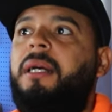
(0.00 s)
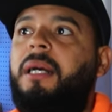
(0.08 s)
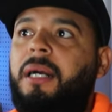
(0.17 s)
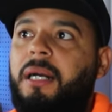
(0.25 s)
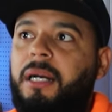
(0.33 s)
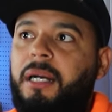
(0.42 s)

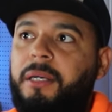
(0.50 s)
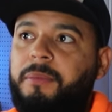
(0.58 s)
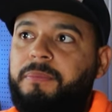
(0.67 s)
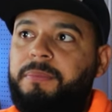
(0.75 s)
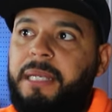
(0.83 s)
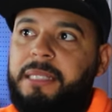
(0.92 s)

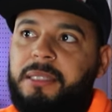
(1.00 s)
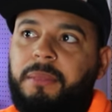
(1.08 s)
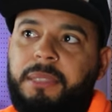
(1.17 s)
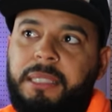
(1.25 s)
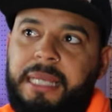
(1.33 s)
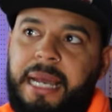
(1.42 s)
Um, and it's
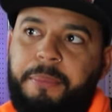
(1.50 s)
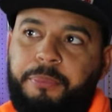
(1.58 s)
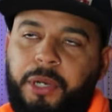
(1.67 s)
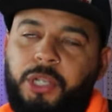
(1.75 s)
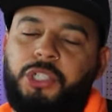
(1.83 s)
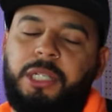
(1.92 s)
something that I'm
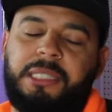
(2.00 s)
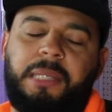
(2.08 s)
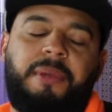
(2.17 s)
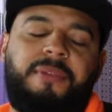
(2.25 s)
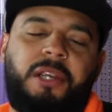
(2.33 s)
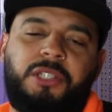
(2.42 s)
pretty sure is
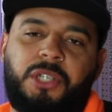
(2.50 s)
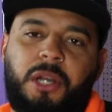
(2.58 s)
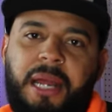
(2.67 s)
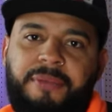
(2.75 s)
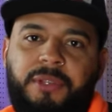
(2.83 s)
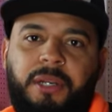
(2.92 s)
going to be very
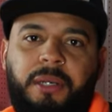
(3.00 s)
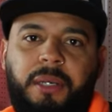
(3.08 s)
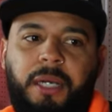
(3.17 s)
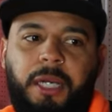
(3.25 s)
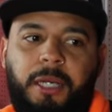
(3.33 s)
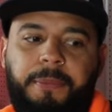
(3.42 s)
sought
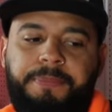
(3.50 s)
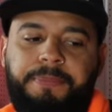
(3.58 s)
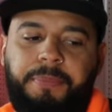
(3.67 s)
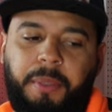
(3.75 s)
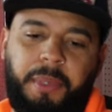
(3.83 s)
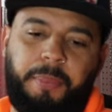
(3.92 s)
after. Um,
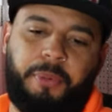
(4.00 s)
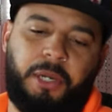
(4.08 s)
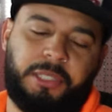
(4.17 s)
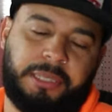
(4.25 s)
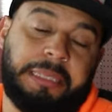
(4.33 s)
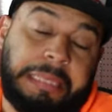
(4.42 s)
but me
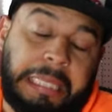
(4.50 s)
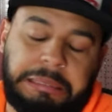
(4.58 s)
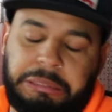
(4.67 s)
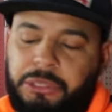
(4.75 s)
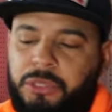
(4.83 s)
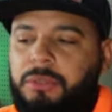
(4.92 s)
personally,
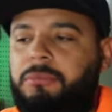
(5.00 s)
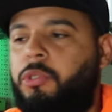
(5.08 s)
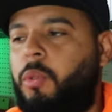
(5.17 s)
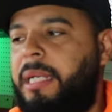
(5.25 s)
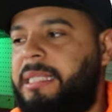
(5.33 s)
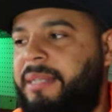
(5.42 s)
I just
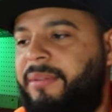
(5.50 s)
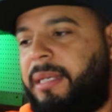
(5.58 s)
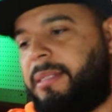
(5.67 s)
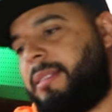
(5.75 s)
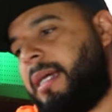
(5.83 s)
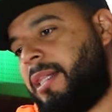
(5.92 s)

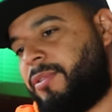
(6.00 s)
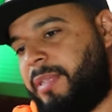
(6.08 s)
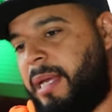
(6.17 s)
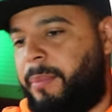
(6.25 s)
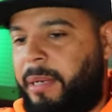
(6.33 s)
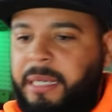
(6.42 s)
$27,000 for
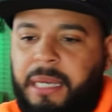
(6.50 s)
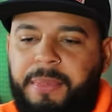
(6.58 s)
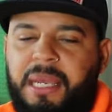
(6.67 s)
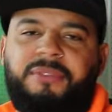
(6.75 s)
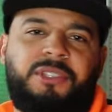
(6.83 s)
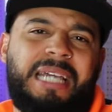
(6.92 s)
that bike. I
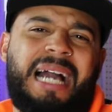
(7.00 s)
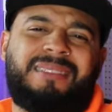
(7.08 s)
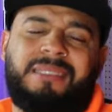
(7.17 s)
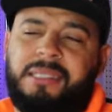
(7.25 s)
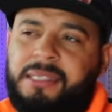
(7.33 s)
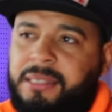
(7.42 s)
mean, after
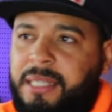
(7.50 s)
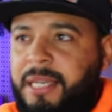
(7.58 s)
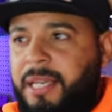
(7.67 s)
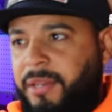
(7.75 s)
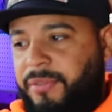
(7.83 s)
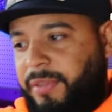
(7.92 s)
taxes,
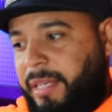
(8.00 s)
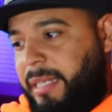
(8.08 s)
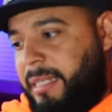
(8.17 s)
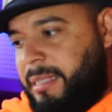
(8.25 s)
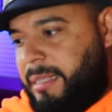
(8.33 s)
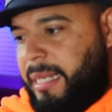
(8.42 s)

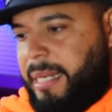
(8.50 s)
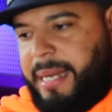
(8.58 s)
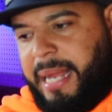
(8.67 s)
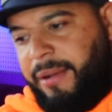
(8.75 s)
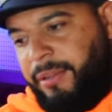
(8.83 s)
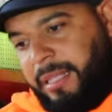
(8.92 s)
fees
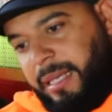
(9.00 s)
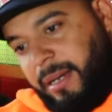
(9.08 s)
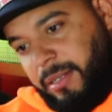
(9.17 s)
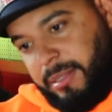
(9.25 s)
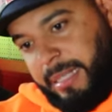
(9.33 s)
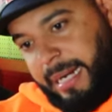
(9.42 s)
and everything
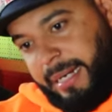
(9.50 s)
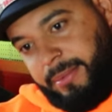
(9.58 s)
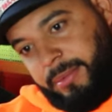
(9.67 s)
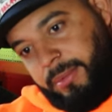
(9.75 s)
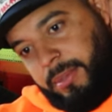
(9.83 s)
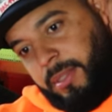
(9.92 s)
else
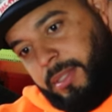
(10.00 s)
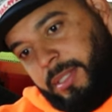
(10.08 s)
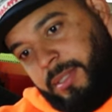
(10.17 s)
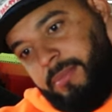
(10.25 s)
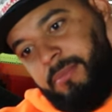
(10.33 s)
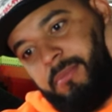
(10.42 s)
that all
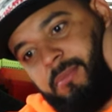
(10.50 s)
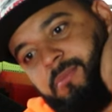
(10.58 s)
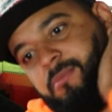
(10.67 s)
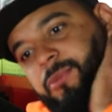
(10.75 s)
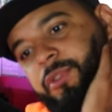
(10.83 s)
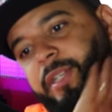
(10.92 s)
the
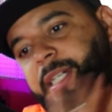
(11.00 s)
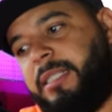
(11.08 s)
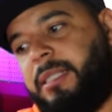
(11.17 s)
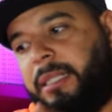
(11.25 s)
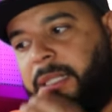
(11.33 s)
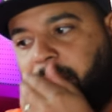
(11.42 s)

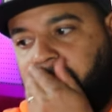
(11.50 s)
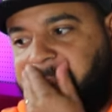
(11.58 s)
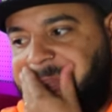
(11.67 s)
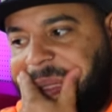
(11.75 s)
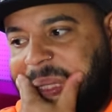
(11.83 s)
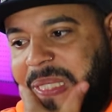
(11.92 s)
crazy
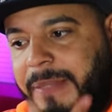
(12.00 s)
little